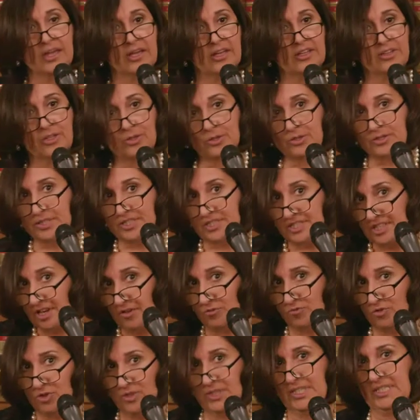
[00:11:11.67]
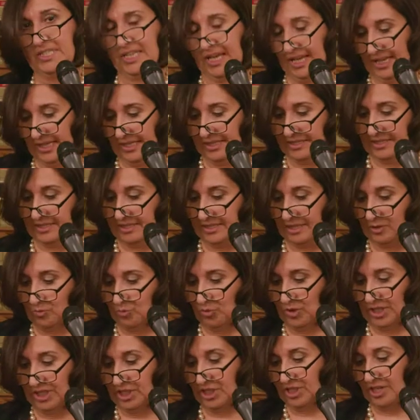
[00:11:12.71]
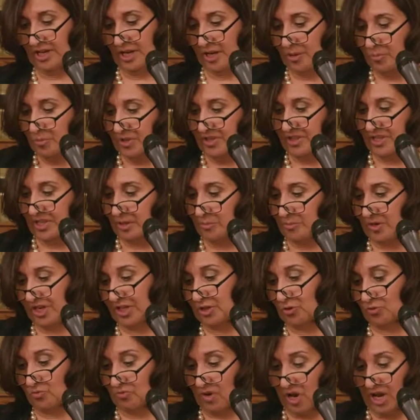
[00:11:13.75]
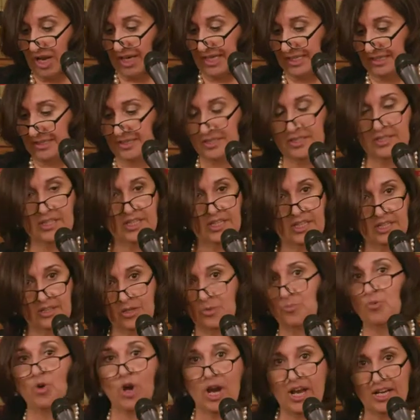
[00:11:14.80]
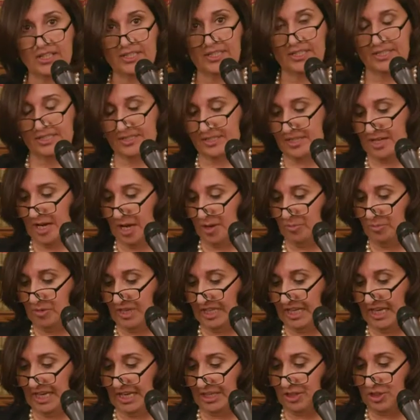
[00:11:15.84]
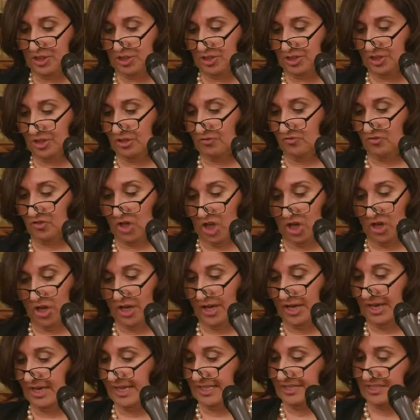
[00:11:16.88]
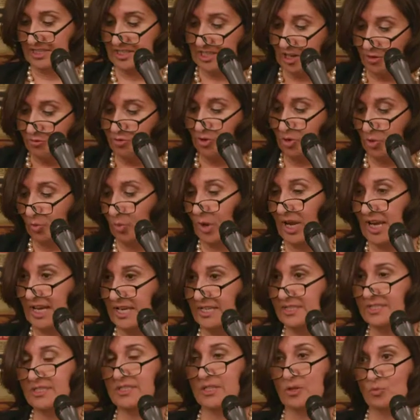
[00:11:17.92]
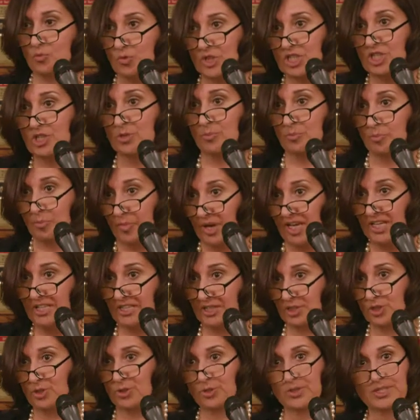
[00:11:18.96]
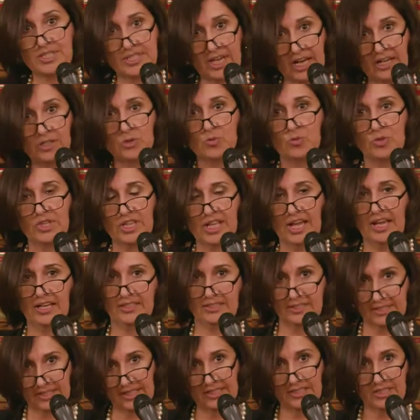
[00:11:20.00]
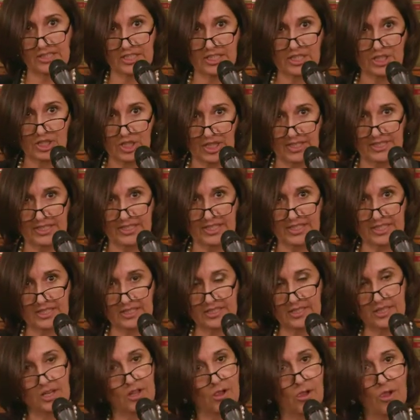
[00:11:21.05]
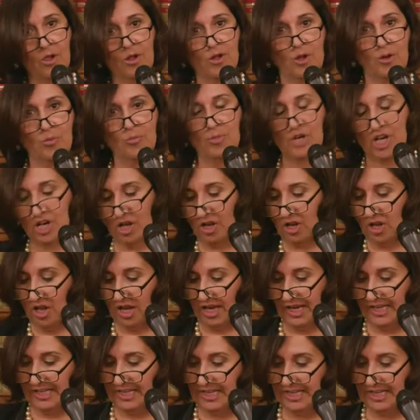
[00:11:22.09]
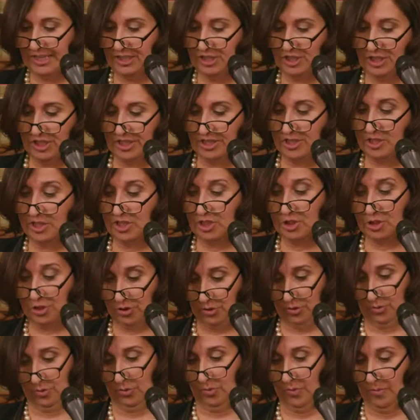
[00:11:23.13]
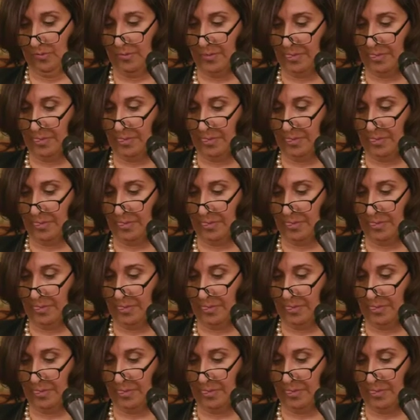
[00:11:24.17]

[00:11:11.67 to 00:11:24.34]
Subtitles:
And there are several sites in which empathy might arise in the practice and application of law, and several ways in which it might intersect with access to justice, but I'll highlight just two.